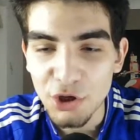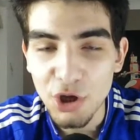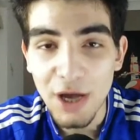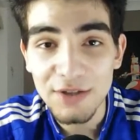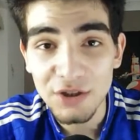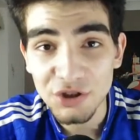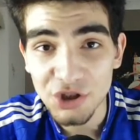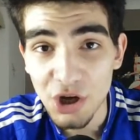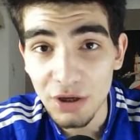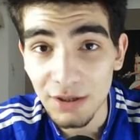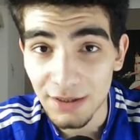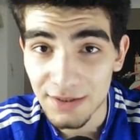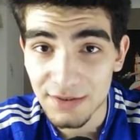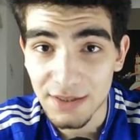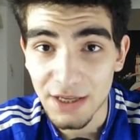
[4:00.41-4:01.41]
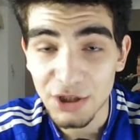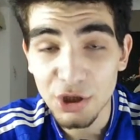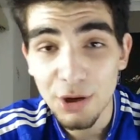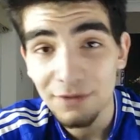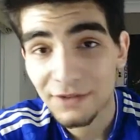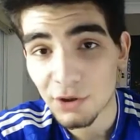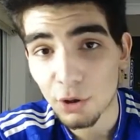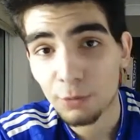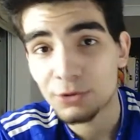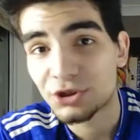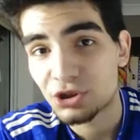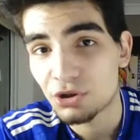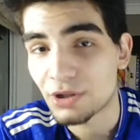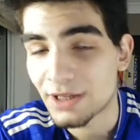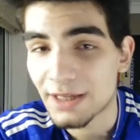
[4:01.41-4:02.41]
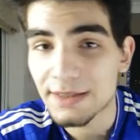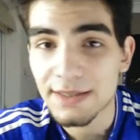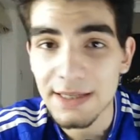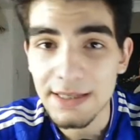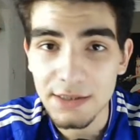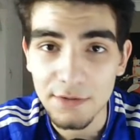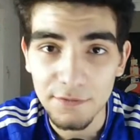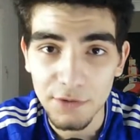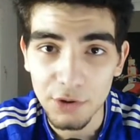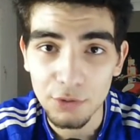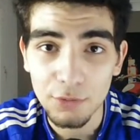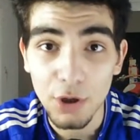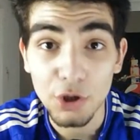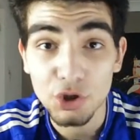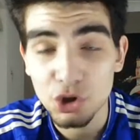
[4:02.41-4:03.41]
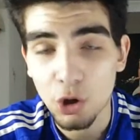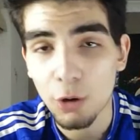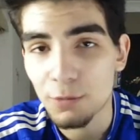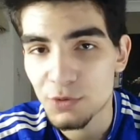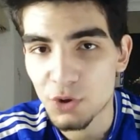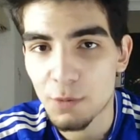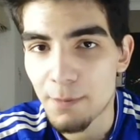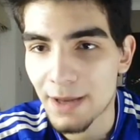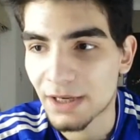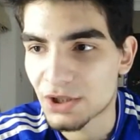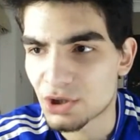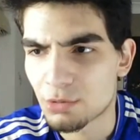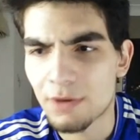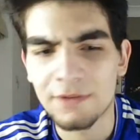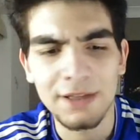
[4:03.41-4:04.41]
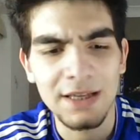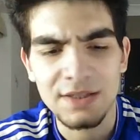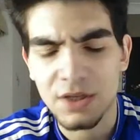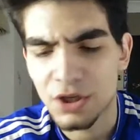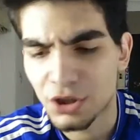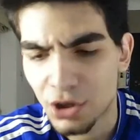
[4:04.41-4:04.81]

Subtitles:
As a journalist, yeah, you have the opportunity to interview a top manager, whether that's a